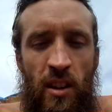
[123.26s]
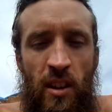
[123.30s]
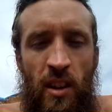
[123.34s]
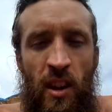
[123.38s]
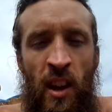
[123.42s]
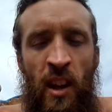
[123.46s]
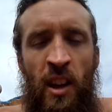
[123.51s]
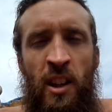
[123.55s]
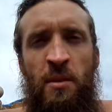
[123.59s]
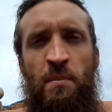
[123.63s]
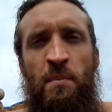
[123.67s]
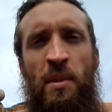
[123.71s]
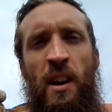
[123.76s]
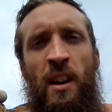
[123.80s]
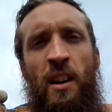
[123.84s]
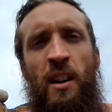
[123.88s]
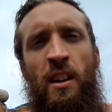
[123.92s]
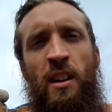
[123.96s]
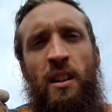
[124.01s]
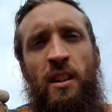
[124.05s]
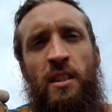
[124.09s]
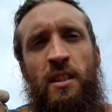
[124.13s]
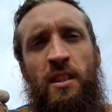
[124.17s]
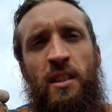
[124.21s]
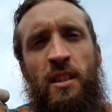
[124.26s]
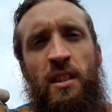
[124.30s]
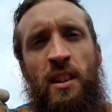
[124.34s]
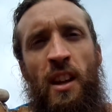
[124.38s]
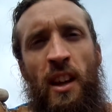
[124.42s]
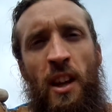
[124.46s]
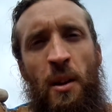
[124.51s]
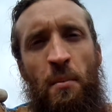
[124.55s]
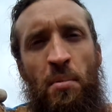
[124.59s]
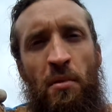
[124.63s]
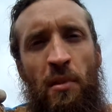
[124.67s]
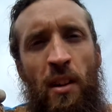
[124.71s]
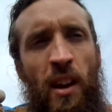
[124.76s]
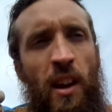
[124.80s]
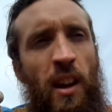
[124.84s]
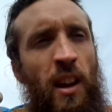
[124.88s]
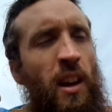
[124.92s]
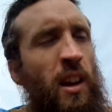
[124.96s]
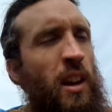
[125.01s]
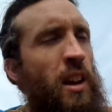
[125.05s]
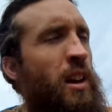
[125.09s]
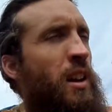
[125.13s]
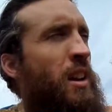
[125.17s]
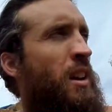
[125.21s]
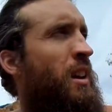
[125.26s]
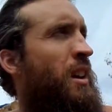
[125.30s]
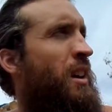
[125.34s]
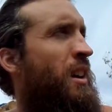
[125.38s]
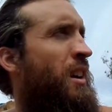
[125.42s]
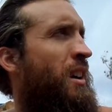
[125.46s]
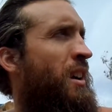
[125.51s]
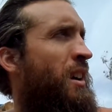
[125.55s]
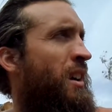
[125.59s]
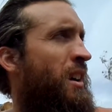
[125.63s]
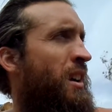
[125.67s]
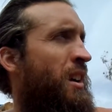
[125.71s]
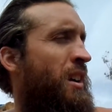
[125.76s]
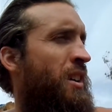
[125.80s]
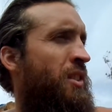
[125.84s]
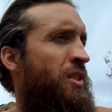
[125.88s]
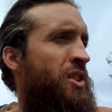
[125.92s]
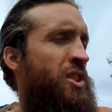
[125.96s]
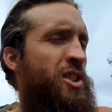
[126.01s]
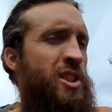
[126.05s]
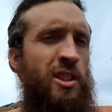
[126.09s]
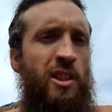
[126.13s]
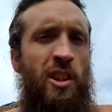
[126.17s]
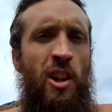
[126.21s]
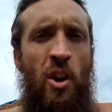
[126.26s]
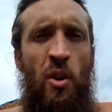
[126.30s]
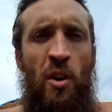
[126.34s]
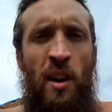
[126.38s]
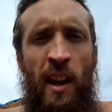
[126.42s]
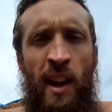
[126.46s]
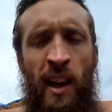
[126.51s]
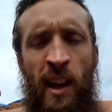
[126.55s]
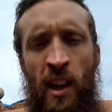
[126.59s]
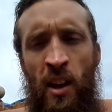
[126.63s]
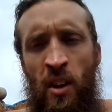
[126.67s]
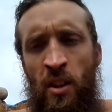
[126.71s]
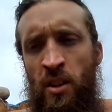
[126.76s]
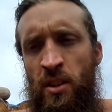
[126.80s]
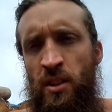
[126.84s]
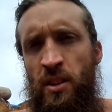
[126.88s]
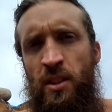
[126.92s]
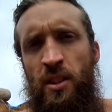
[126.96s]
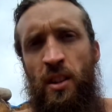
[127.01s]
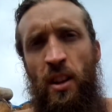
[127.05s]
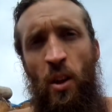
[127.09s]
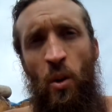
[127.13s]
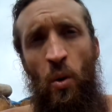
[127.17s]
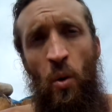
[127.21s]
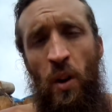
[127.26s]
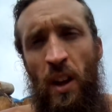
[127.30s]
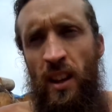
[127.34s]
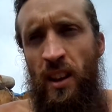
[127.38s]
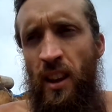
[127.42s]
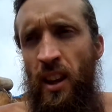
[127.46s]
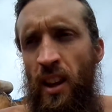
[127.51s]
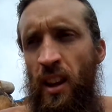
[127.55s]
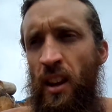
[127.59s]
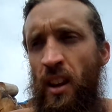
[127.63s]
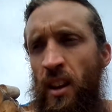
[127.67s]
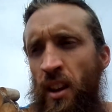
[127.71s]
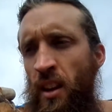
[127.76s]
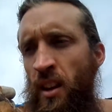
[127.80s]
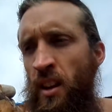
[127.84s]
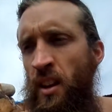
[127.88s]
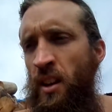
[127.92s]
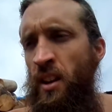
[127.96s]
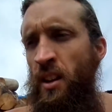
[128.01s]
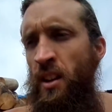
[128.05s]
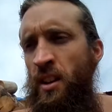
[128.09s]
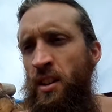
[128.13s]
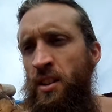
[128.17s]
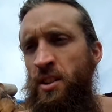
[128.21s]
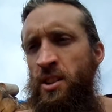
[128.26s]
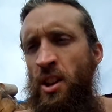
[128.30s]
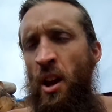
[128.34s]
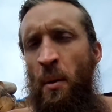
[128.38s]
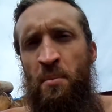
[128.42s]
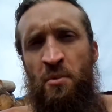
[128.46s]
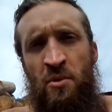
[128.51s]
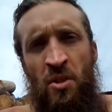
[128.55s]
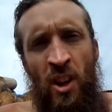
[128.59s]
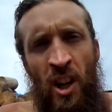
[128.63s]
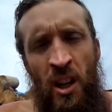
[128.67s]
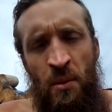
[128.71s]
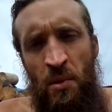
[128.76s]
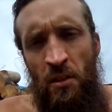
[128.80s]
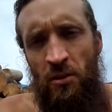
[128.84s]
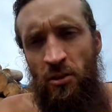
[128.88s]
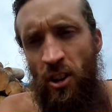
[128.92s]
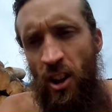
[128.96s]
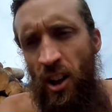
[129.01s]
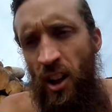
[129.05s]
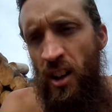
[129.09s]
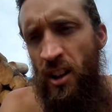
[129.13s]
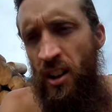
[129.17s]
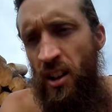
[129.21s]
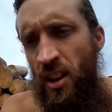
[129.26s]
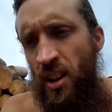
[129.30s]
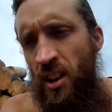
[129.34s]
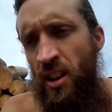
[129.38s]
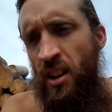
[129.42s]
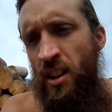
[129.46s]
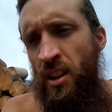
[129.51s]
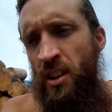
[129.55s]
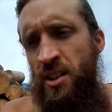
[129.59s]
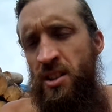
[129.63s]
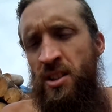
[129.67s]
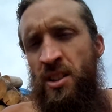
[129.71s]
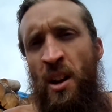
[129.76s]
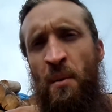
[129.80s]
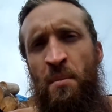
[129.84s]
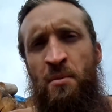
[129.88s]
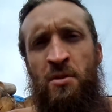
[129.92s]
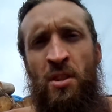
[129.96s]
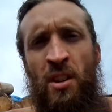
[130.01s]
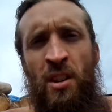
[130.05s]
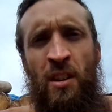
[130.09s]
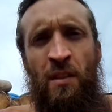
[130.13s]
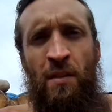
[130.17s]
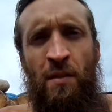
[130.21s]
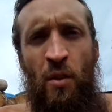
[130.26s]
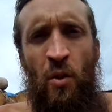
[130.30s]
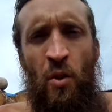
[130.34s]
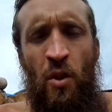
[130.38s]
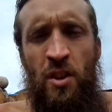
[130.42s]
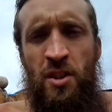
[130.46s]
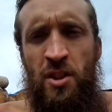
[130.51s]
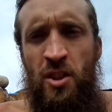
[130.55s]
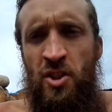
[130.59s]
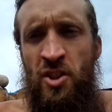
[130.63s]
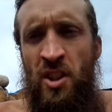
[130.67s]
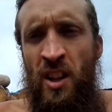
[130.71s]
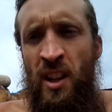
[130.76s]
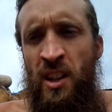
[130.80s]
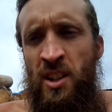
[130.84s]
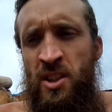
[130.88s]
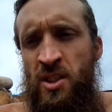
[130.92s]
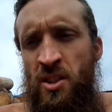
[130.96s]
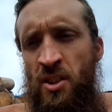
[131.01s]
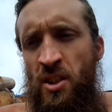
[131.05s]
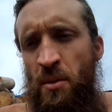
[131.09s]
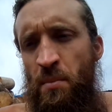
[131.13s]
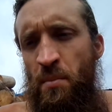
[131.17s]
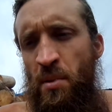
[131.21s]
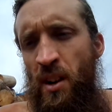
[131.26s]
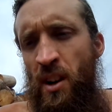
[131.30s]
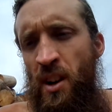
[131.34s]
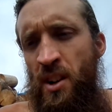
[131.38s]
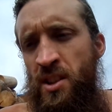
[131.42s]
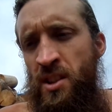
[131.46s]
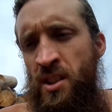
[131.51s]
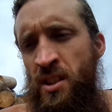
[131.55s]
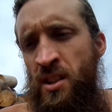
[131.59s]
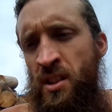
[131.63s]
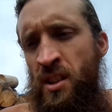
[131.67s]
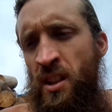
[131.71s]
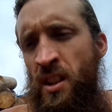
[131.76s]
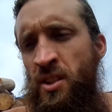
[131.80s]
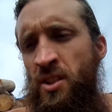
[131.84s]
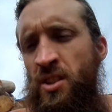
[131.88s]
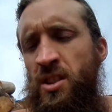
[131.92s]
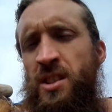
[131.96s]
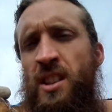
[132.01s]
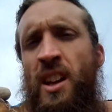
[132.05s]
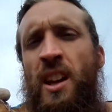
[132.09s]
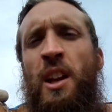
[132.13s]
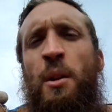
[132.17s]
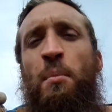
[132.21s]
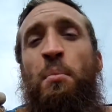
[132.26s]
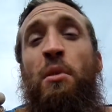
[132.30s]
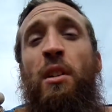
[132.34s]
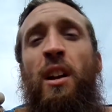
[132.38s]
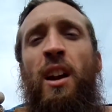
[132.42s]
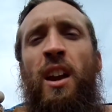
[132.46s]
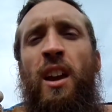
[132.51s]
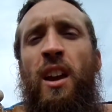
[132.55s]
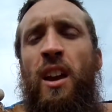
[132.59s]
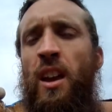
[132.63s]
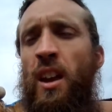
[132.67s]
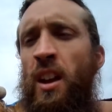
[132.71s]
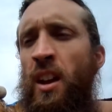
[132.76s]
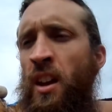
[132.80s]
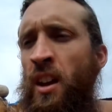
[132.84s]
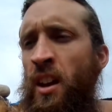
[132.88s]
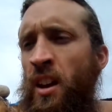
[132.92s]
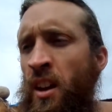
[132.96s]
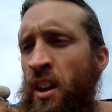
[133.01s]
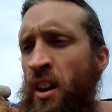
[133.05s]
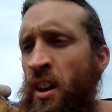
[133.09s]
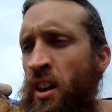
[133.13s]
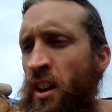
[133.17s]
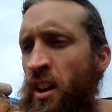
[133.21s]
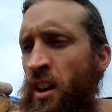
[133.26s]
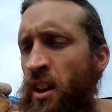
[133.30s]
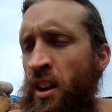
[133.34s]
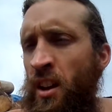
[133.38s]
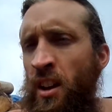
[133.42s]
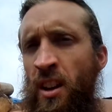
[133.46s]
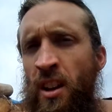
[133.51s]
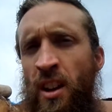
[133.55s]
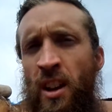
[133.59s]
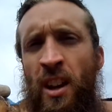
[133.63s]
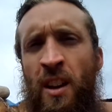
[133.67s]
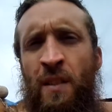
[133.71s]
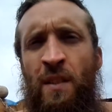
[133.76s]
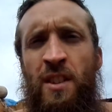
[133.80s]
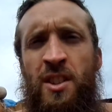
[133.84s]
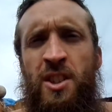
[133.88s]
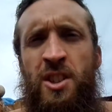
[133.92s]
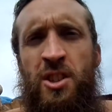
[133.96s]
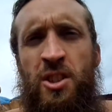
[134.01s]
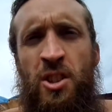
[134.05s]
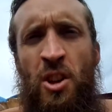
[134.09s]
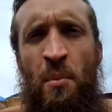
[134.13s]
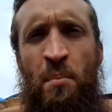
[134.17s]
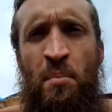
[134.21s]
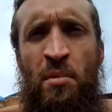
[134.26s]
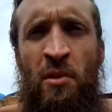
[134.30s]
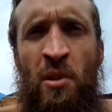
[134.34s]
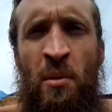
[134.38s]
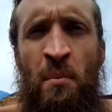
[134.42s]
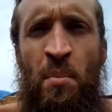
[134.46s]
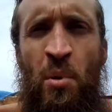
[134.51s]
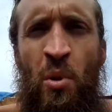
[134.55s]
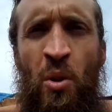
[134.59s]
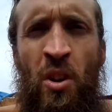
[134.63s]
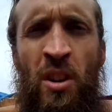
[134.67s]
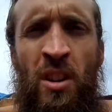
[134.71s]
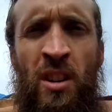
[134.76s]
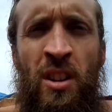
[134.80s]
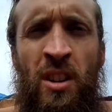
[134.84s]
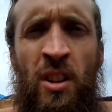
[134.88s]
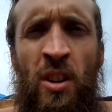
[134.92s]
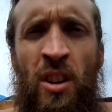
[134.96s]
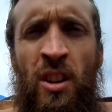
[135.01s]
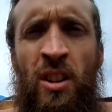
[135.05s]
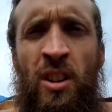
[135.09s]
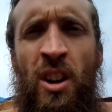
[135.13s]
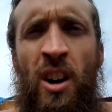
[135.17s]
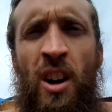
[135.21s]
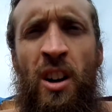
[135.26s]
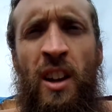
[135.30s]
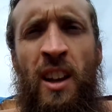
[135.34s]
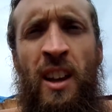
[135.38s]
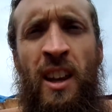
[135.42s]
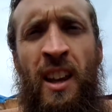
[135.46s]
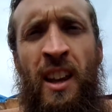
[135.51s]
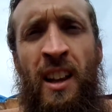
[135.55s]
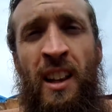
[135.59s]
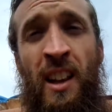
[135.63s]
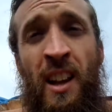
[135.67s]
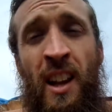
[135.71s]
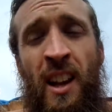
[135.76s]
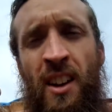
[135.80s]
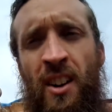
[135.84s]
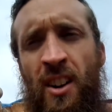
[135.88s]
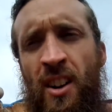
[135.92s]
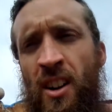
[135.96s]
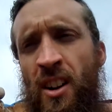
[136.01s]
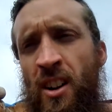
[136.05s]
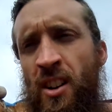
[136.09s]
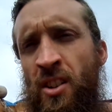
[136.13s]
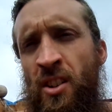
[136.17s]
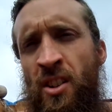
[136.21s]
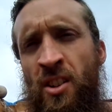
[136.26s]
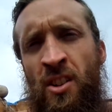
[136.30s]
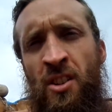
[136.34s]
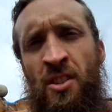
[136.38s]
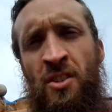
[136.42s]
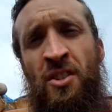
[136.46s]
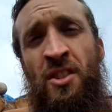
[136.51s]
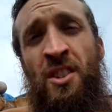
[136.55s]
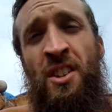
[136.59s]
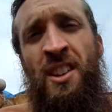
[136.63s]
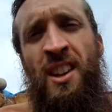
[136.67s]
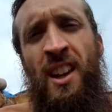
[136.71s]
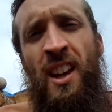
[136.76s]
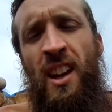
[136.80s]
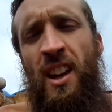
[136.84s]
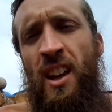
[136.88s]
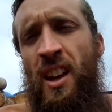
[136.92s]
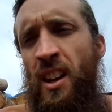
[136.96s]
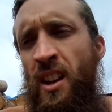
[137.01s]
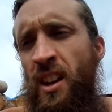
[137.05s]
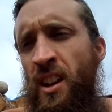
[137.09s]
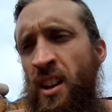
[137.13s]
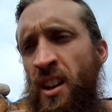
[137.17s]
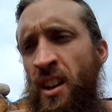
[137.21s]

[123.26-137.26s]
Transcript: then it's better to take a break, to slow down, to quit, stop trying to be right, stop trying to force or change the other person, and just take a break. If it's super important, you can talk again later or another day.